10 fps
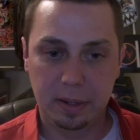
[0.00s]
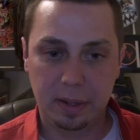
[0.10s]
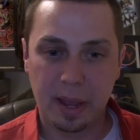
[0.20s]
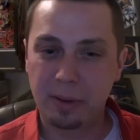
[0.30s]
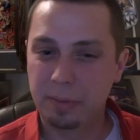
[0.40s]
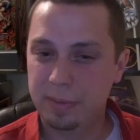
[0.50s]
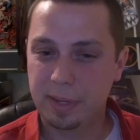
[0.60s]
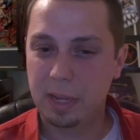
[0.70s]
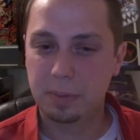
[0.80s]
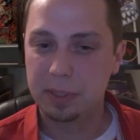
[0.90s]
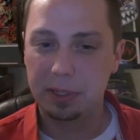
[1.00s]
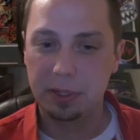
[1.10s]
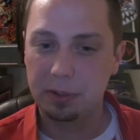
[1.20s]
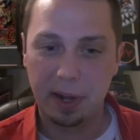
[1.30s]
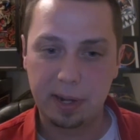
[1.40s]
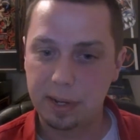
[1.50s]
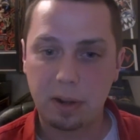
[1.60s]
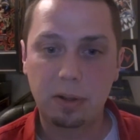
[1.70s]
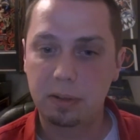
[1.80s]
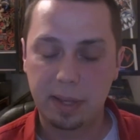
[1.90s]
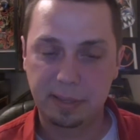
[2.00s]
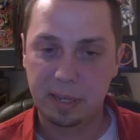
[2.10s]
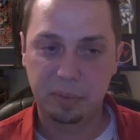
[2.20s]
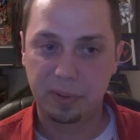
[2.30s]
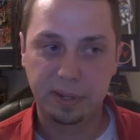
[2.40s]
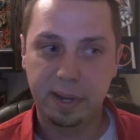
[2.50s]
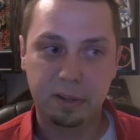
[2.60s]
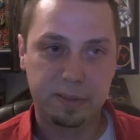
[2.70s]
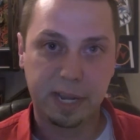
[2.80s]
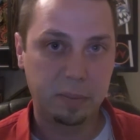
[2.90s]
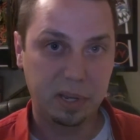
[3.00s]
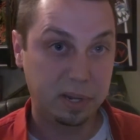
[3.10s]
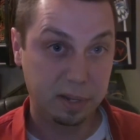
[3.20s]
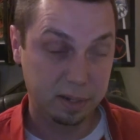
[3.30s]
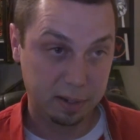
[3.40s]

I don't think I was draining at all at that point. I don't think I peed.